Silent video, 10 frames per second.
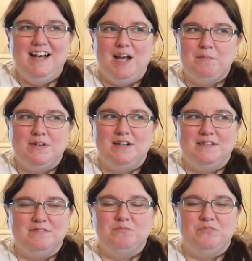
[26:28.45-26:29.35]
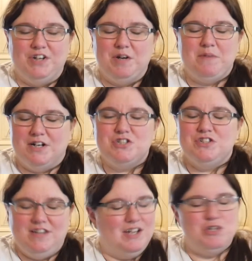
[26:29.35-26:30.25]
I'm gonna very
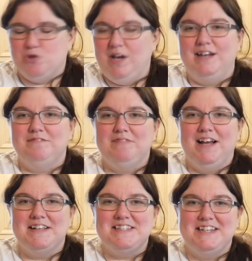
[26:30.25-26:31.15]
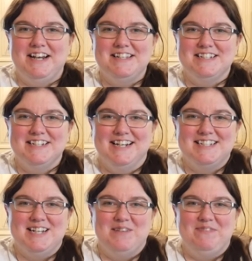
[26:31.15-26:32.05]
much enjoy it. I'll see you guys all
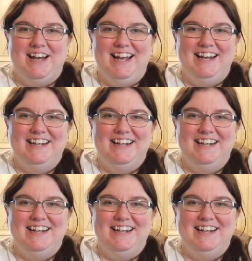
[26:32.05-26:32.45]
next time, bye.